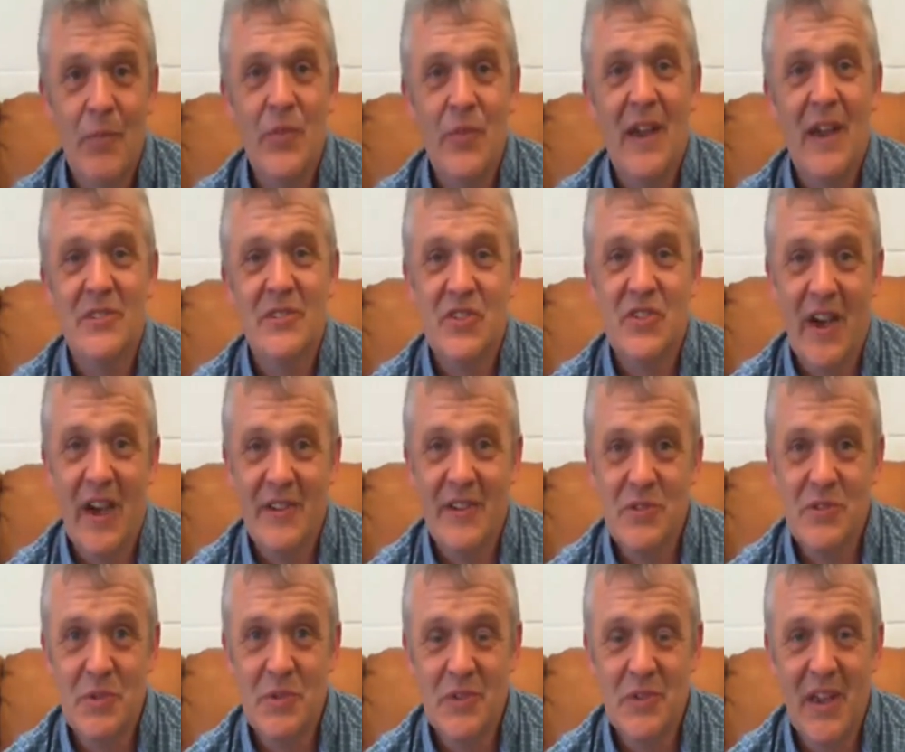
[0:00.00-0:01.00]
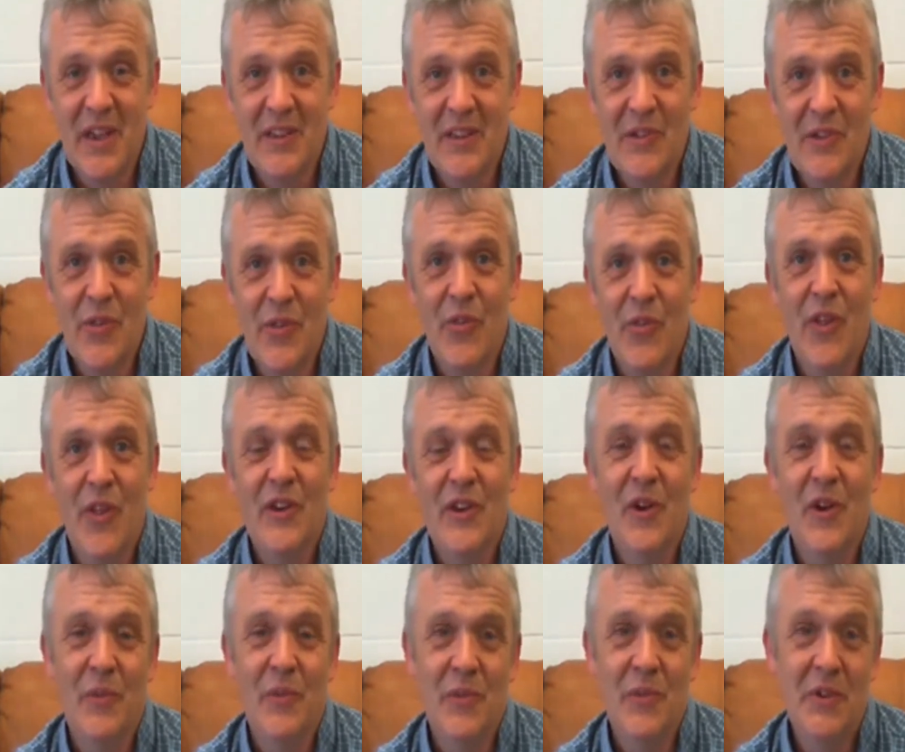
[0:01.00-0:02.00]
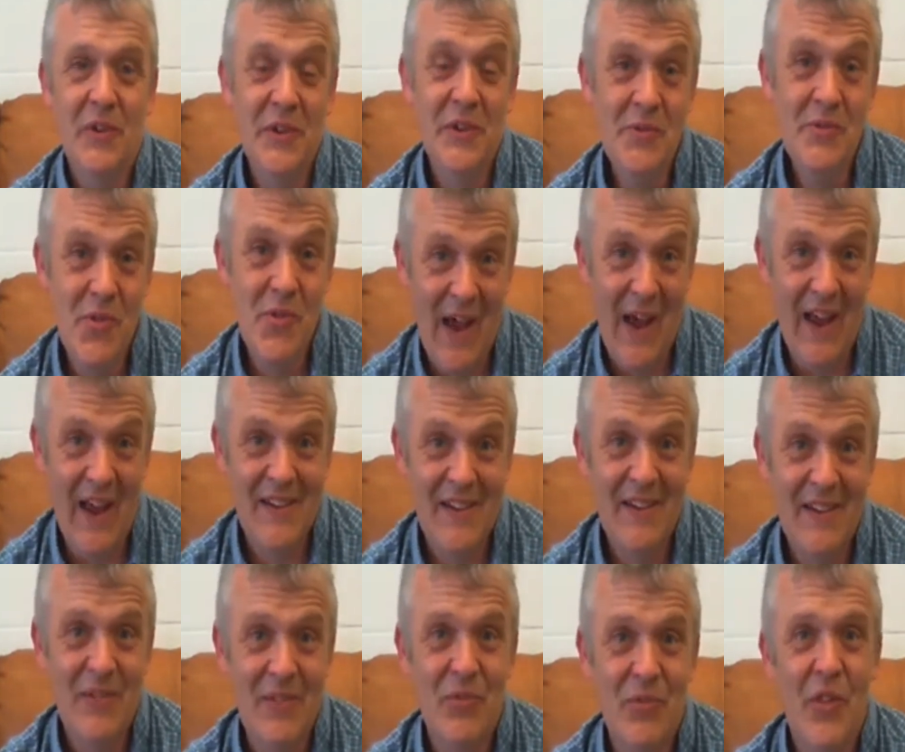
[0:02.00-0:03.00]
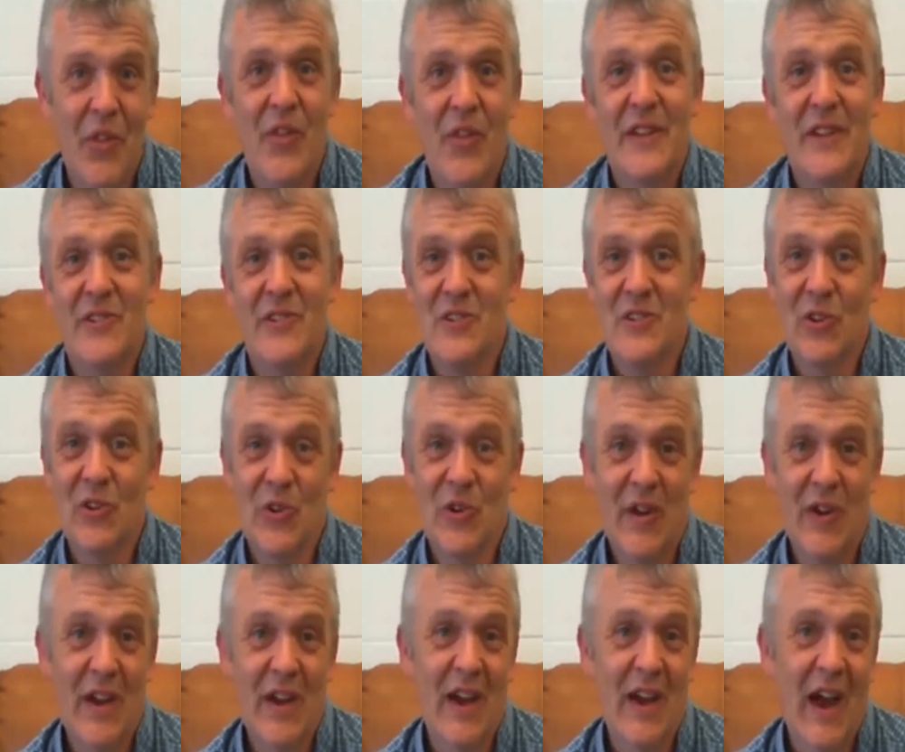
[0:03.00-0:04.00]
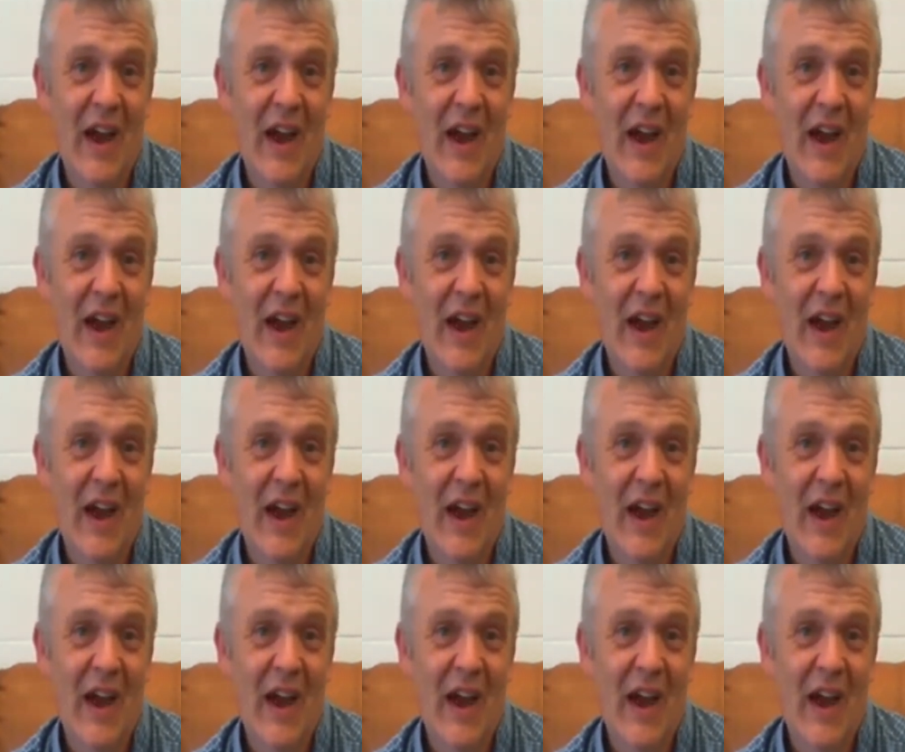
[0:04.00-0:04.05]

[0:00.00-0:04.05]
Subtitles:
Now, science will tell you that they don't do that they just look,